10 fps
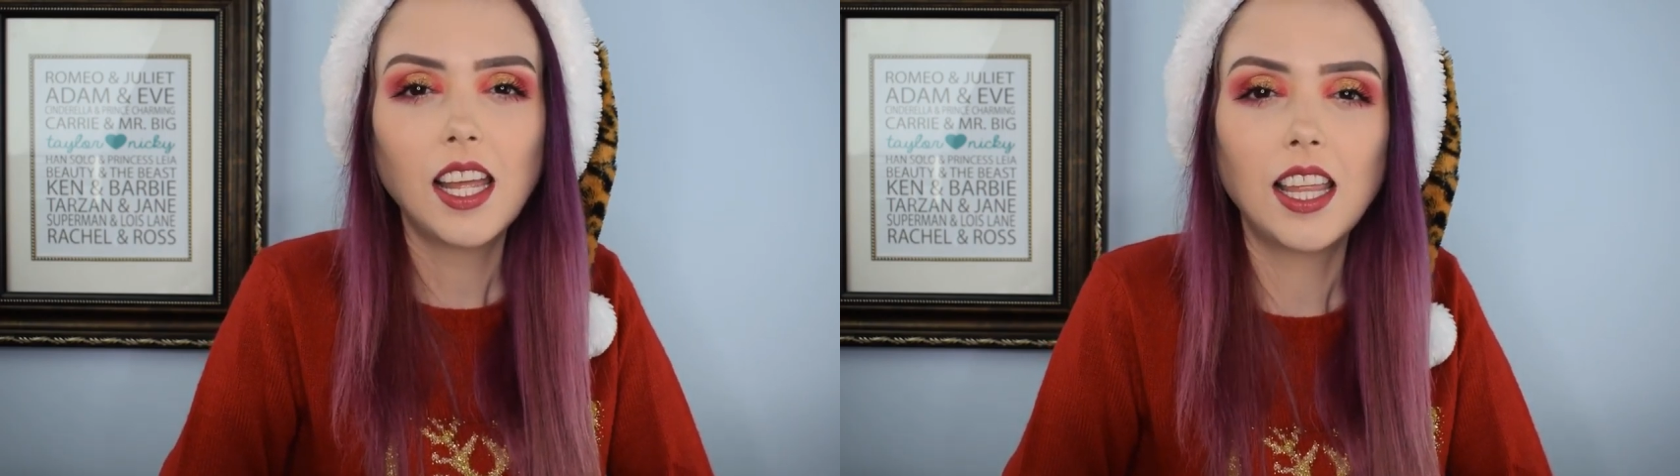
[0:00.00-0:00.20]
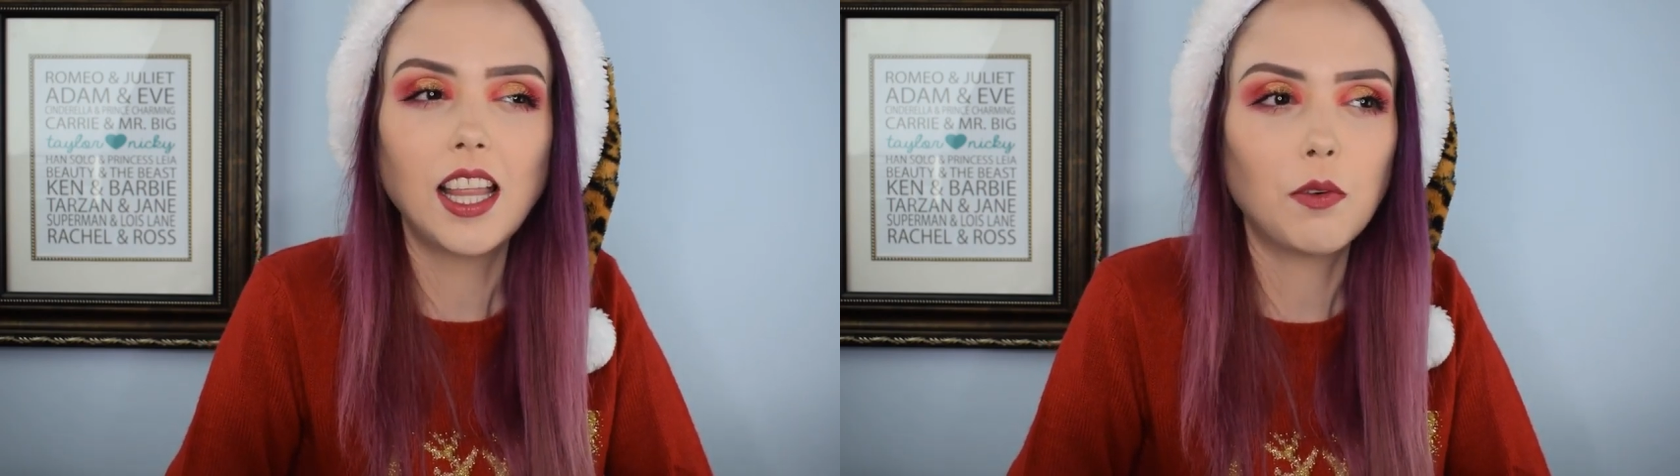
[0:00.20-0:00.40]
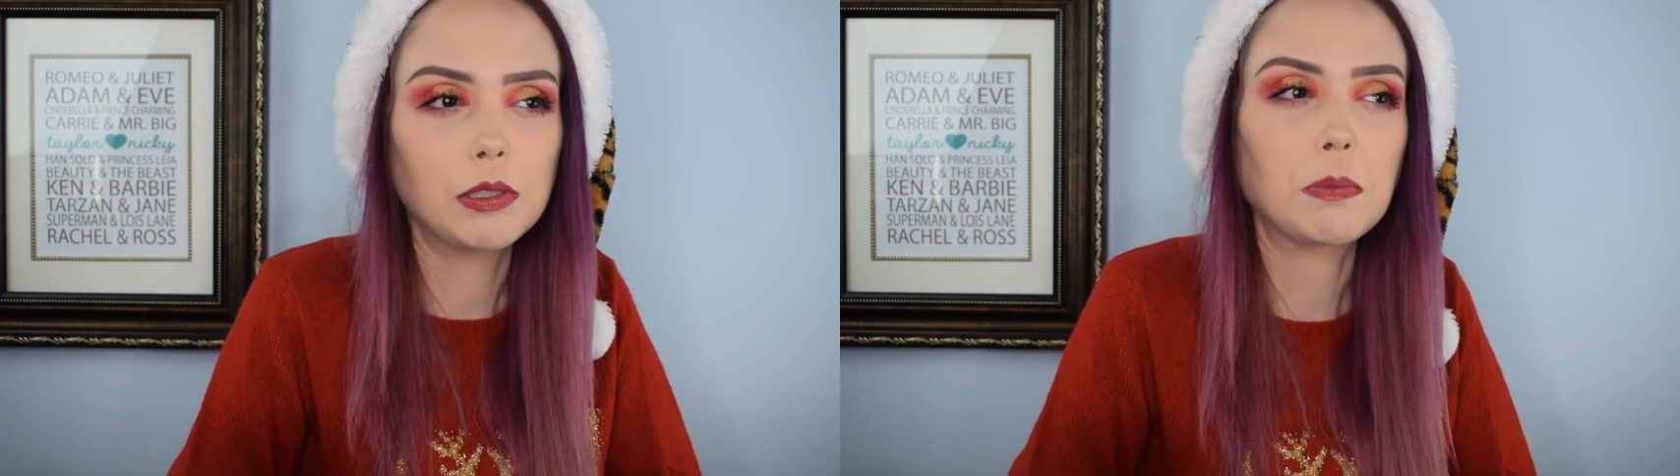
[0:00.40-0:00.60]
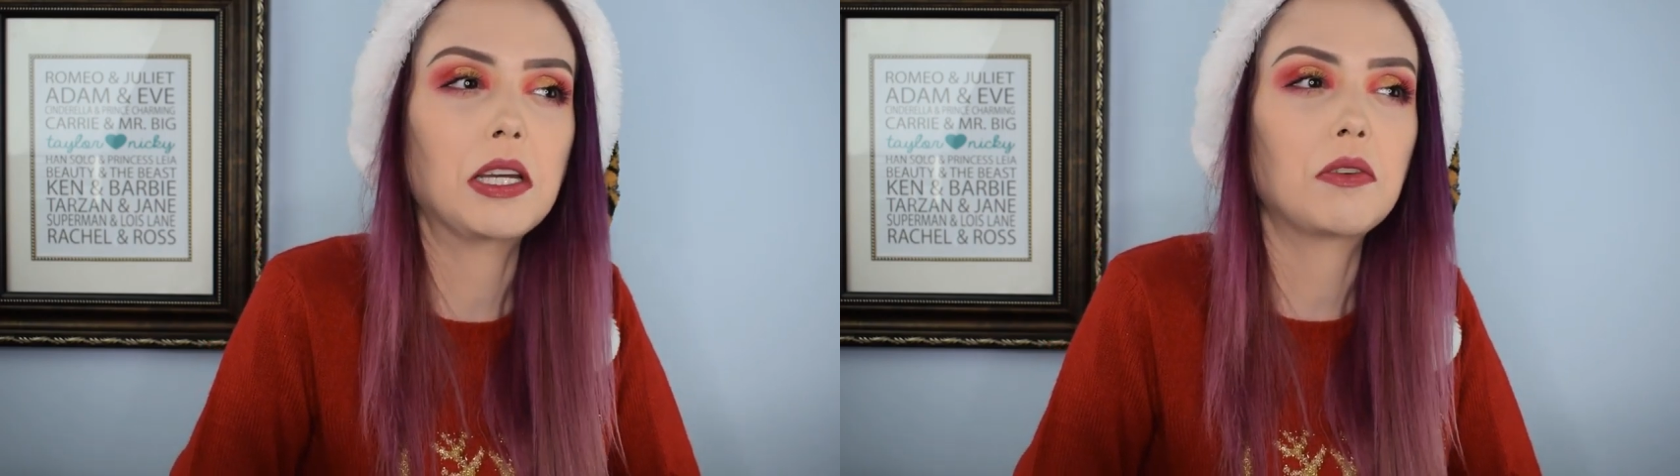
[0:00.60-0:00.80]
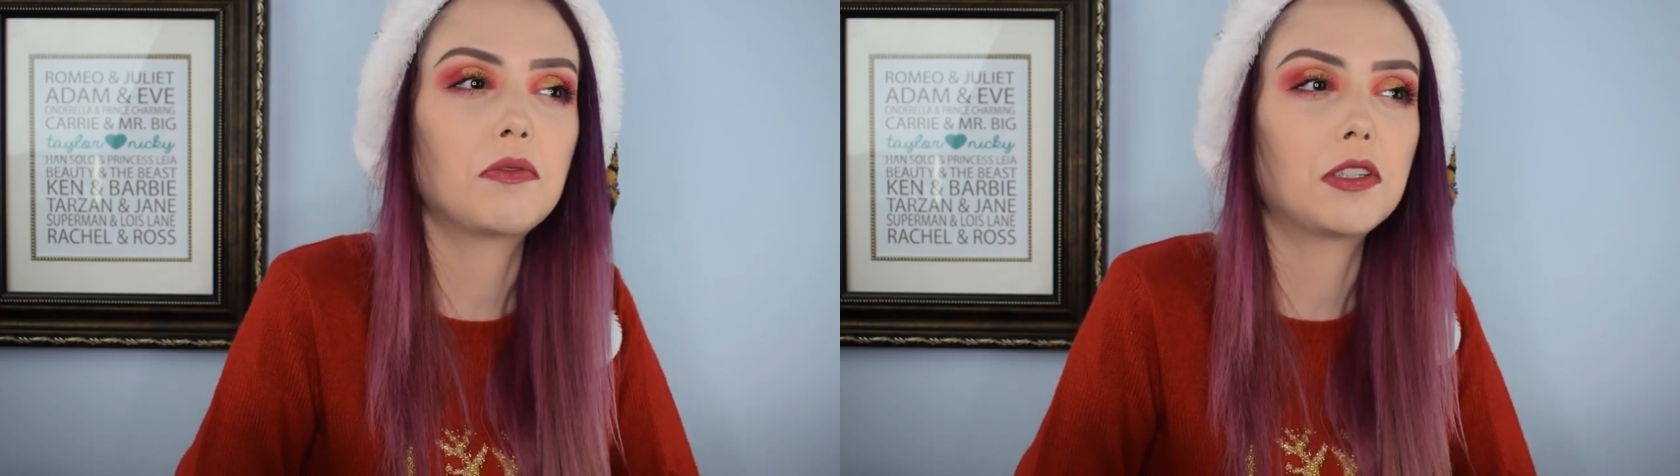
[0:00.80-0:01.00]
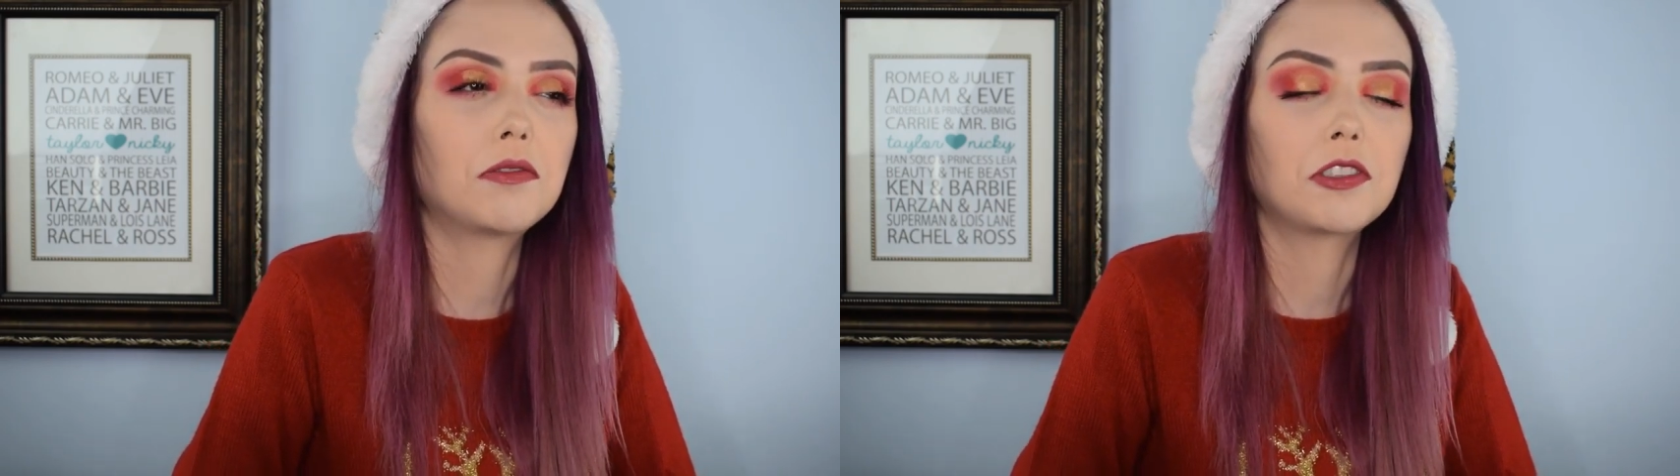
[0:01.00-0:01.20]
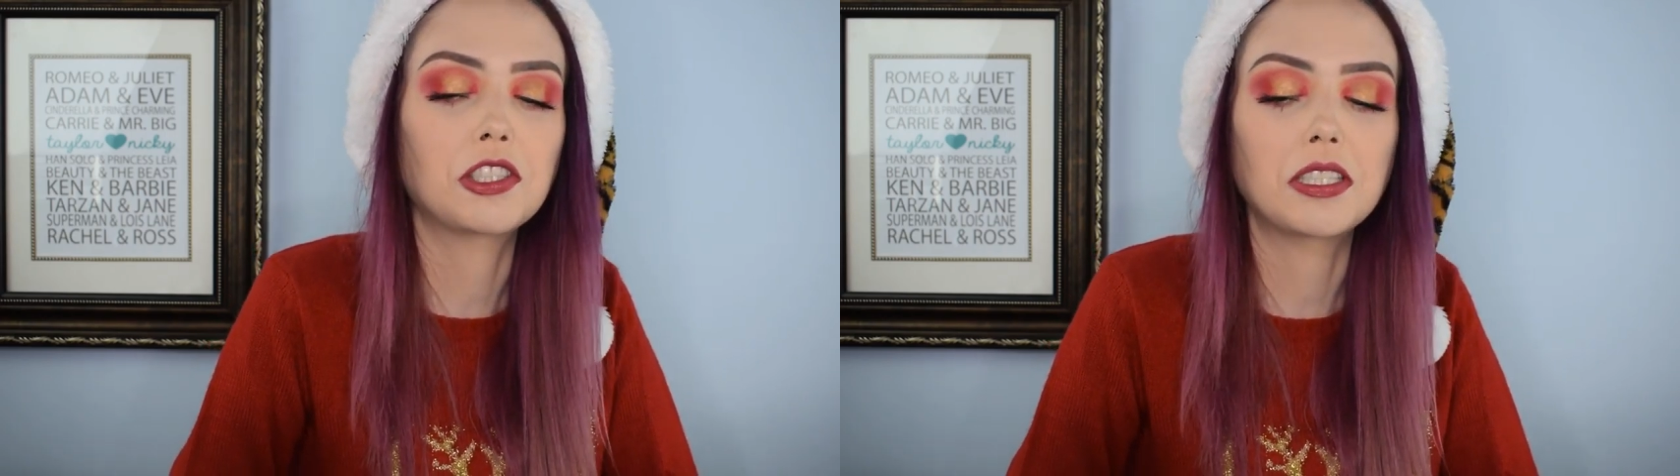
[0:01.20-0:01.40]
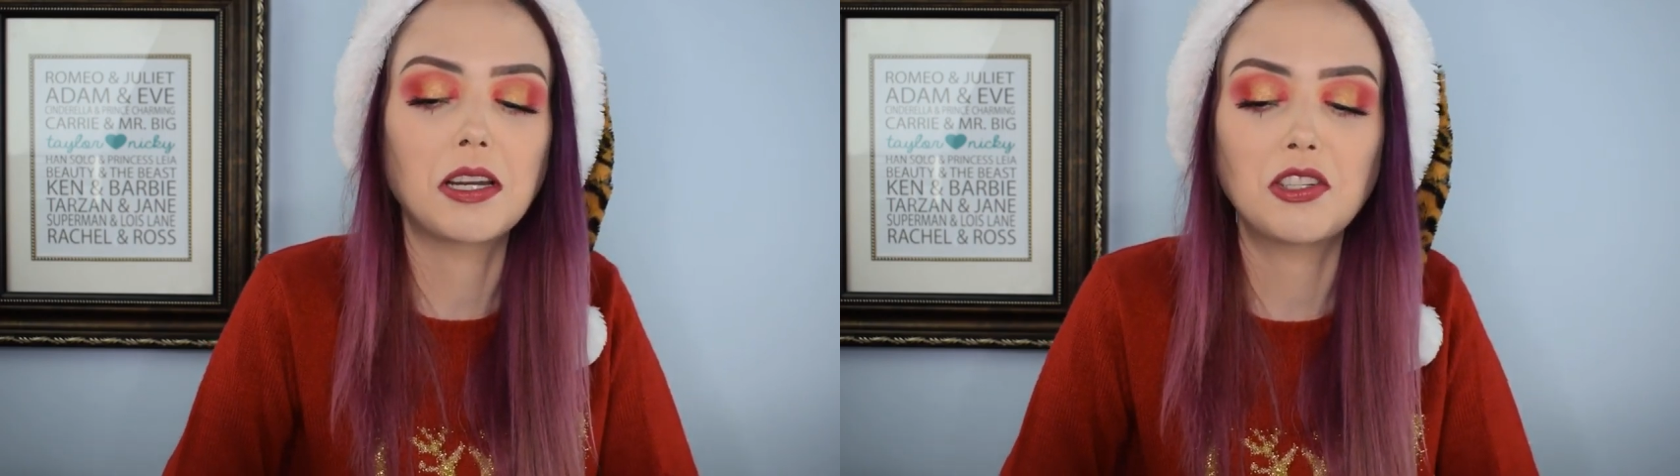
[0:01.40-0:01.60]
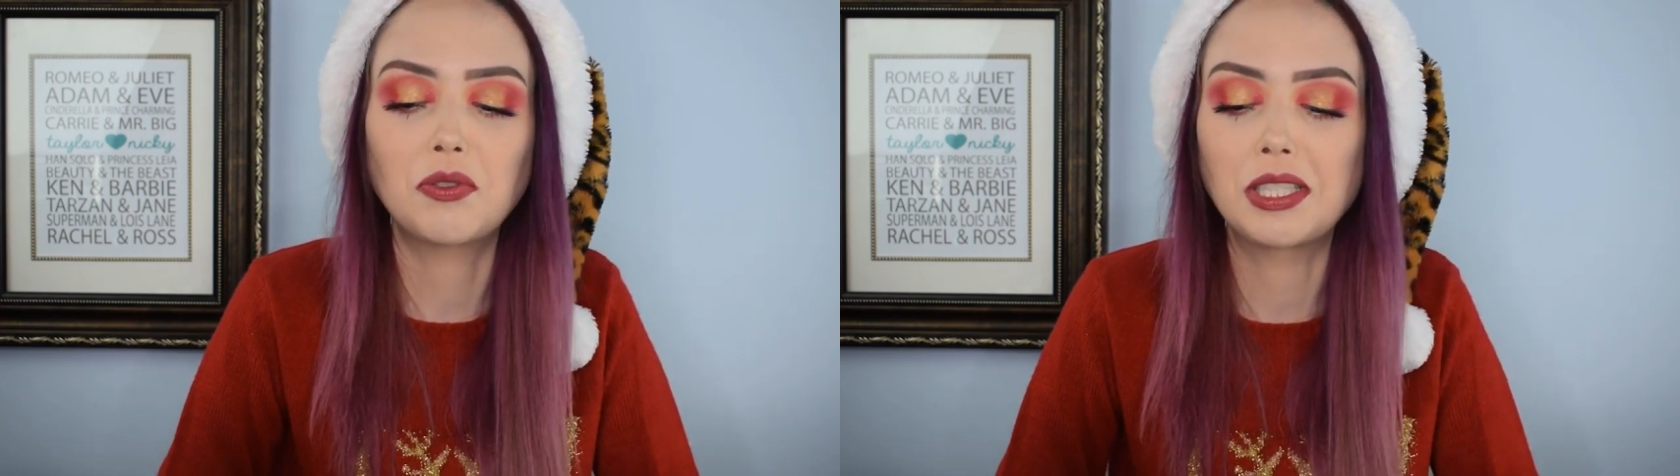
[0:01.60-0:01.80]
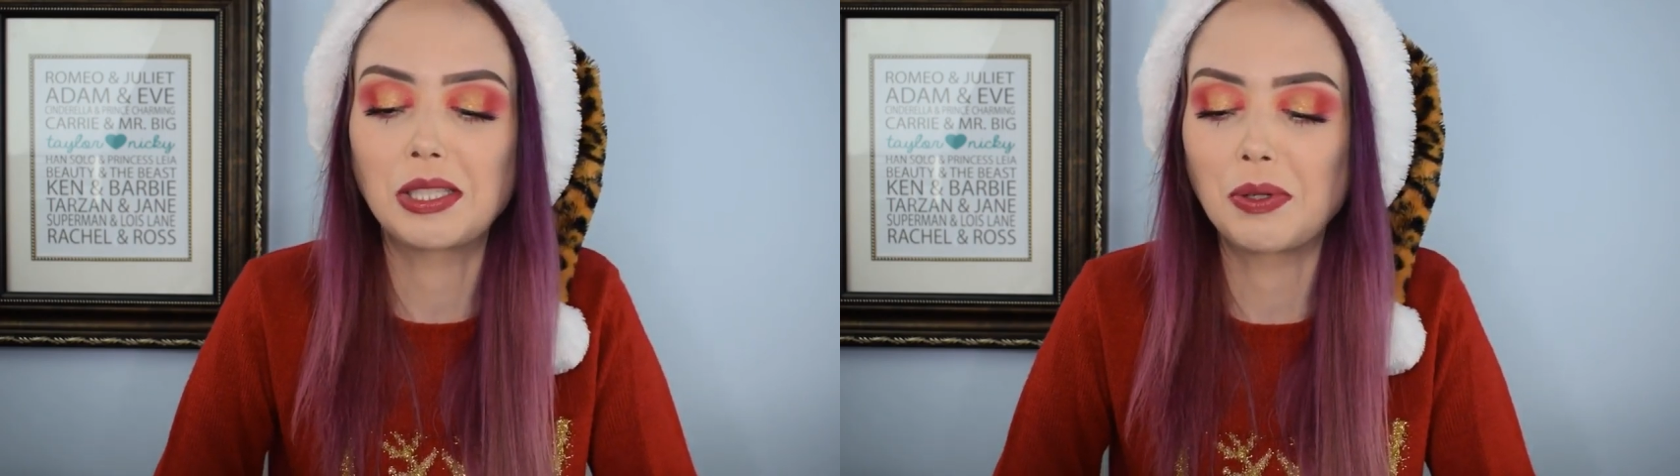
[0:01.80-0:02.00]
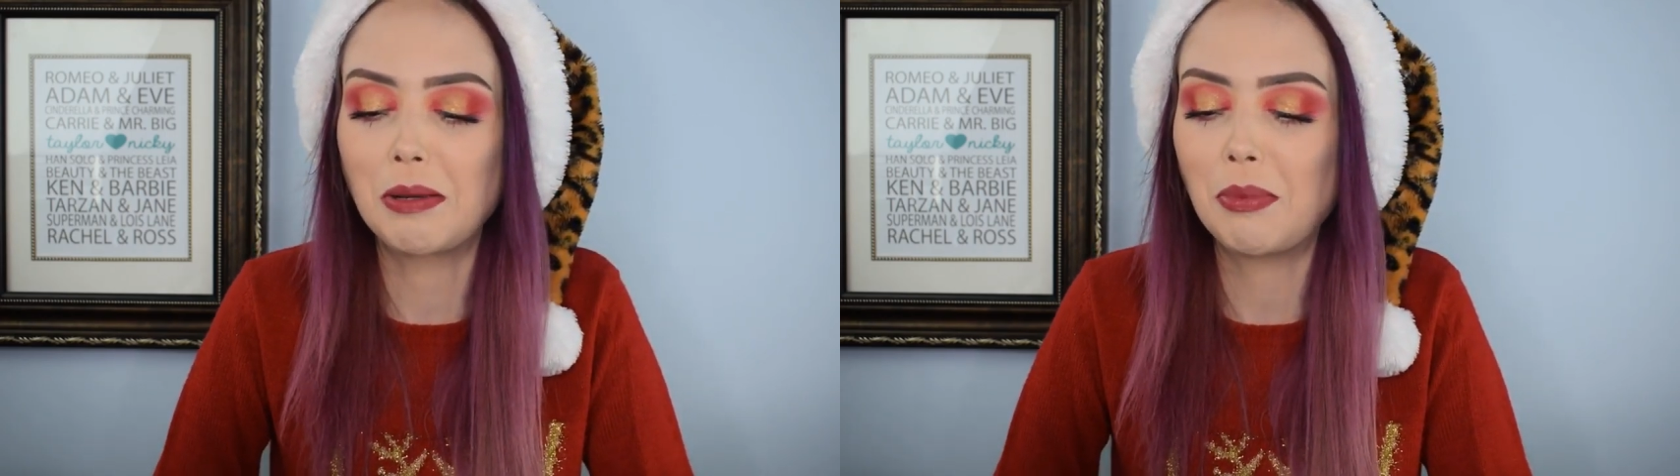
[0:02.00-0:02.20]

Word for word: And that was my own fault for just not choosing the right